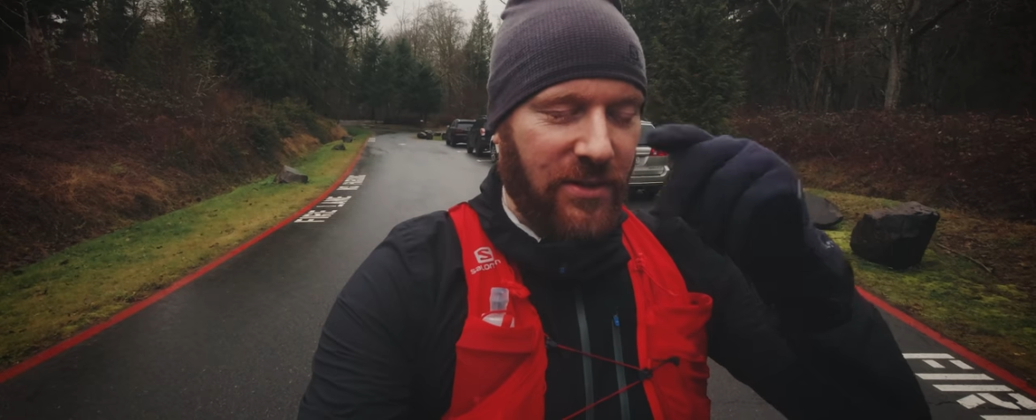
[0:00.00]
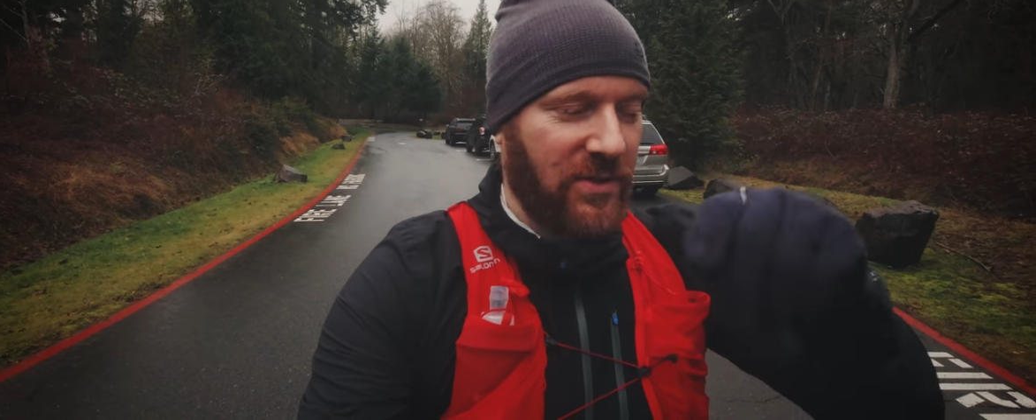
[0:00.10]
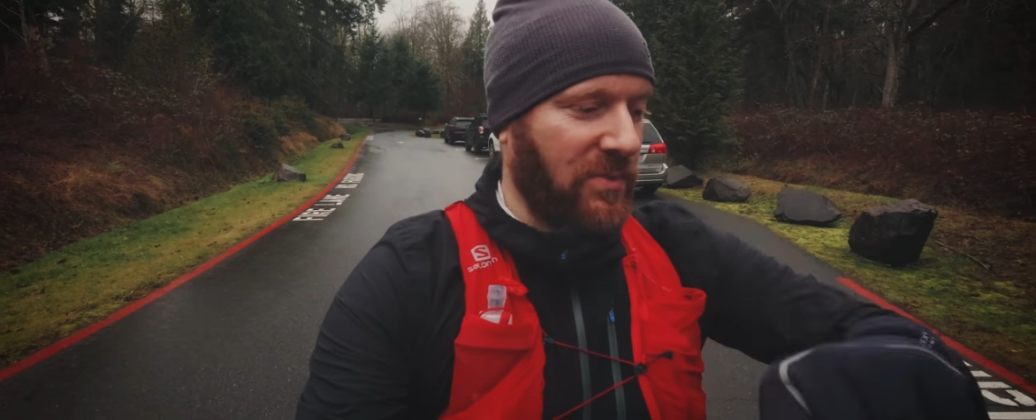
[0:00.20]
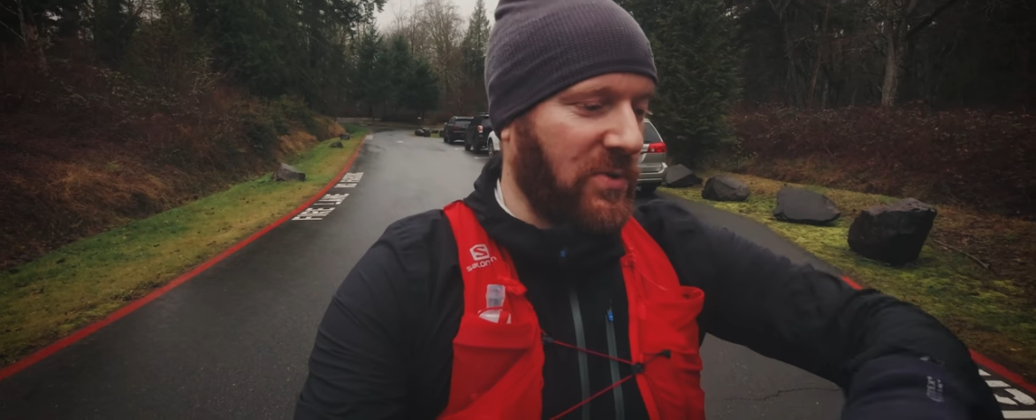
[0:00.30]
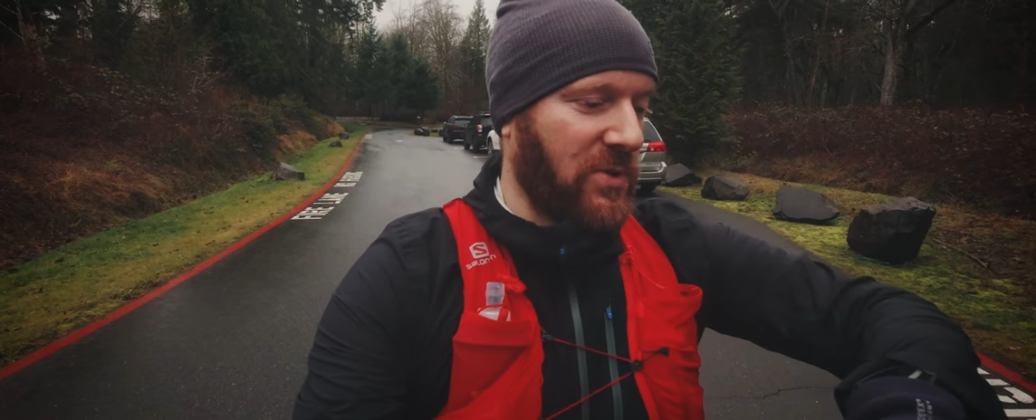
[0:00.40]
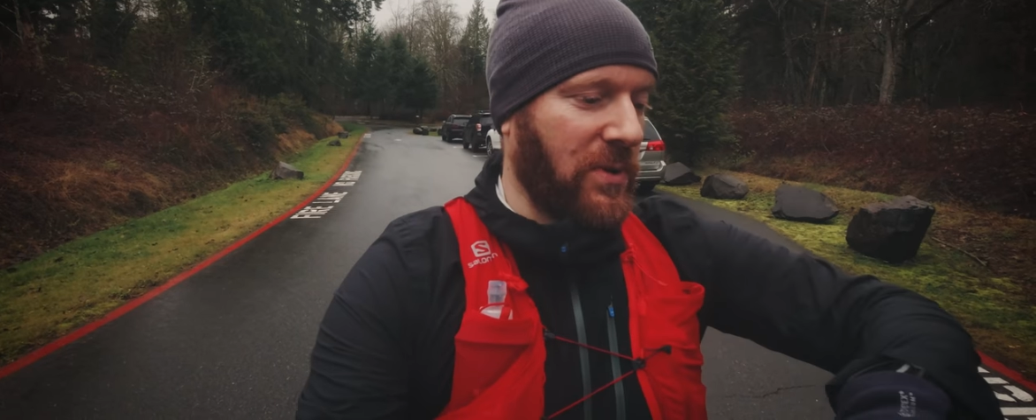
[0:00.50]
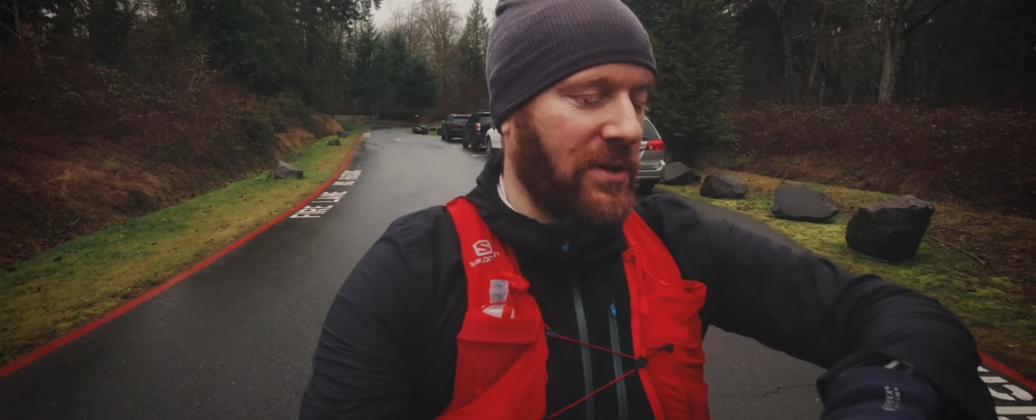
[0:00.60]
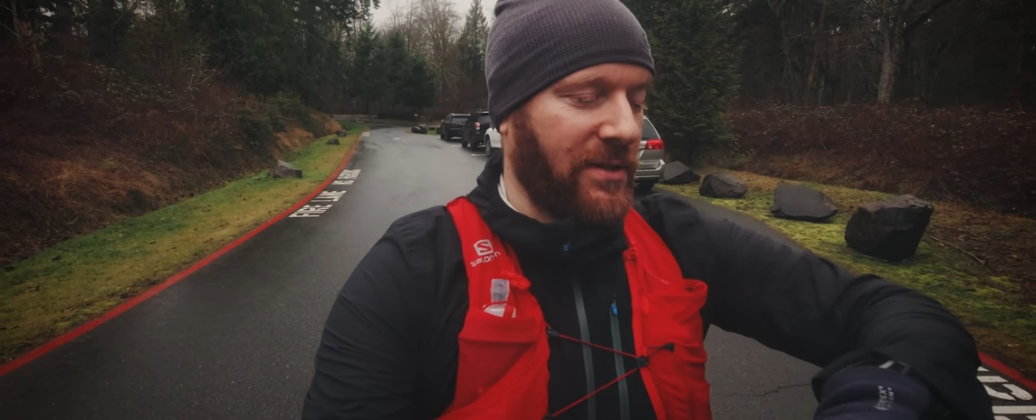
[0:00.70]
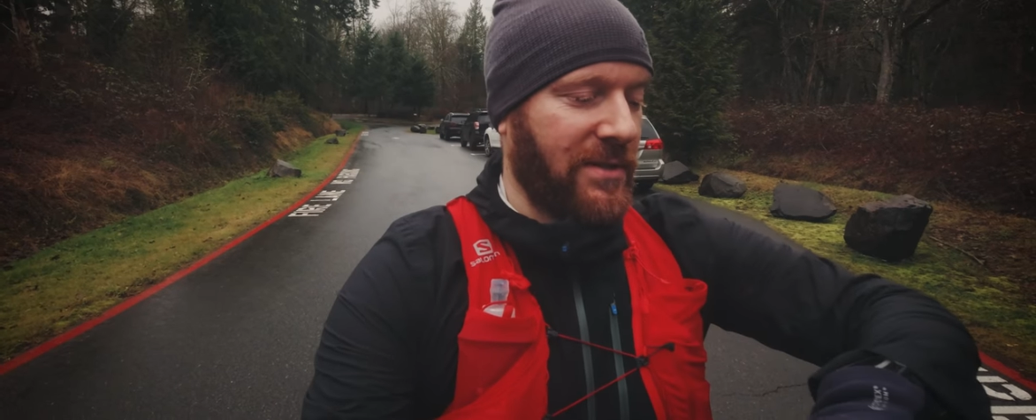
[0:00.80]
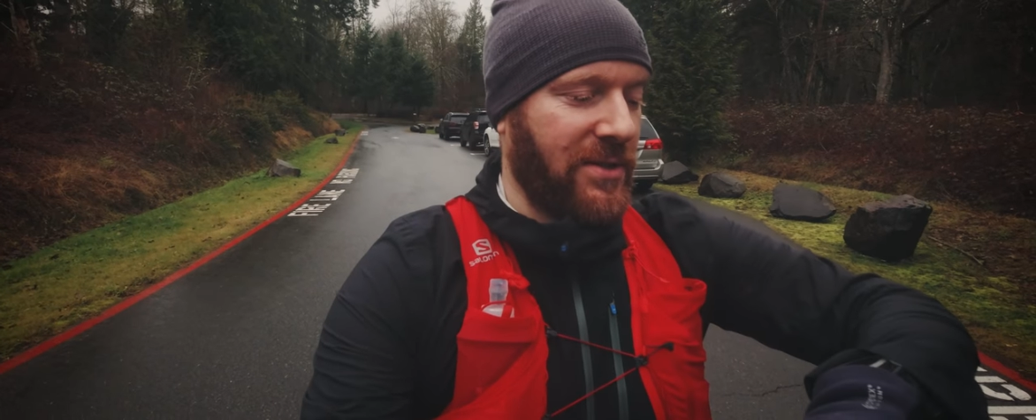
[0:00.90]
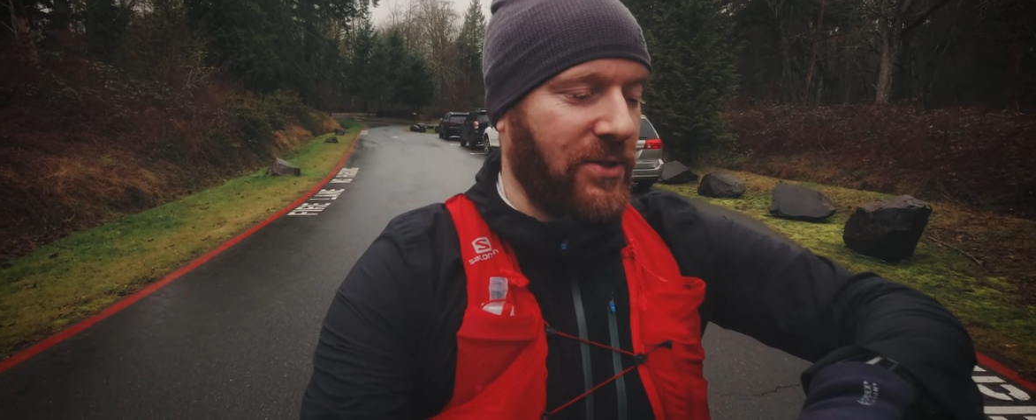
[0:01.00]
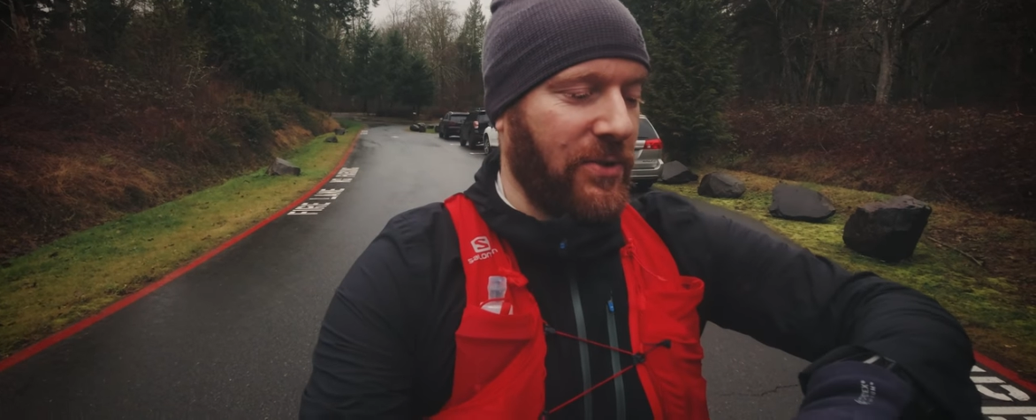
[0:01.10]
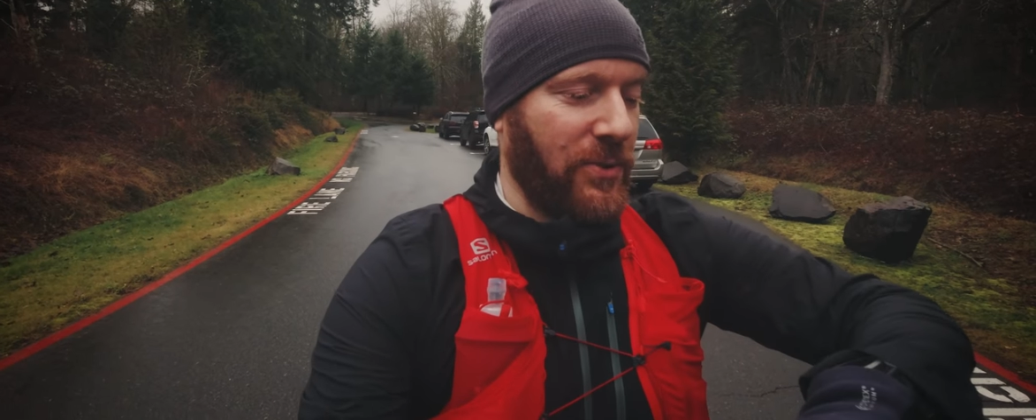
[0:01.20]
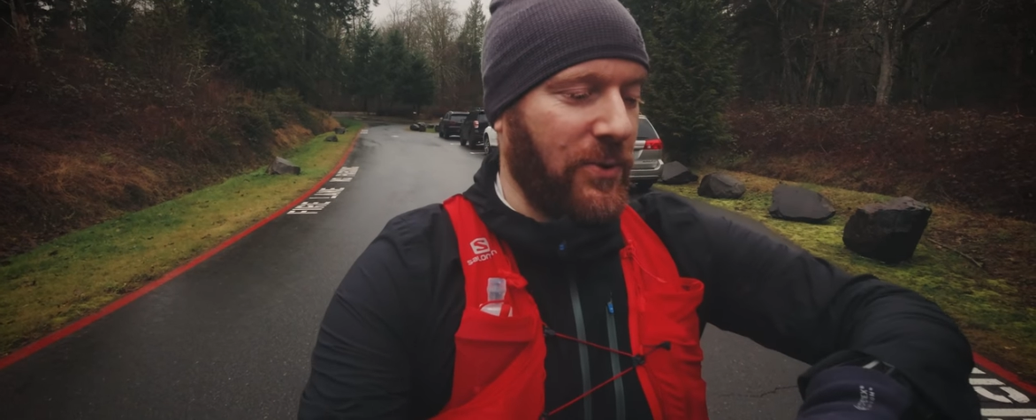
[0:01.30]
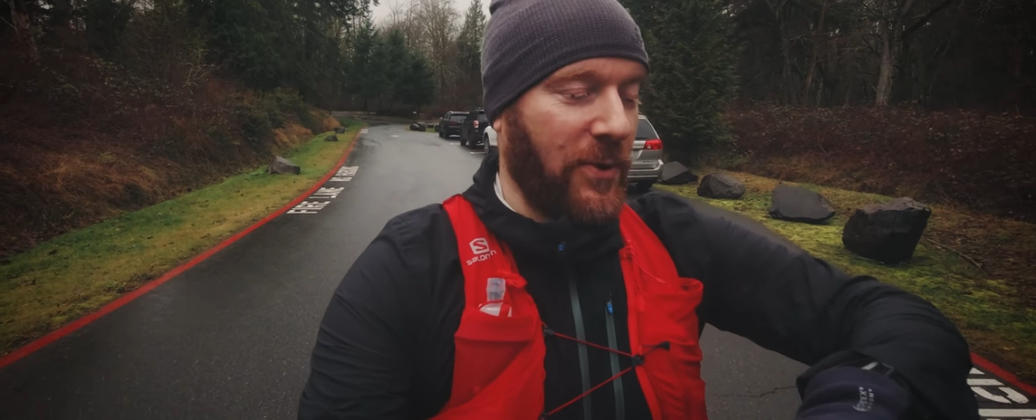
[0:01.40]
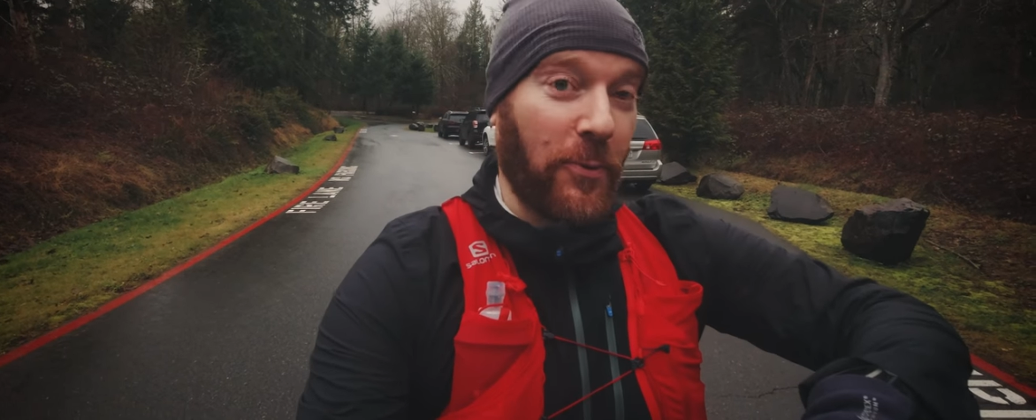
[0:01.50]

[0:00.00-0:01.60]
use some squirrels to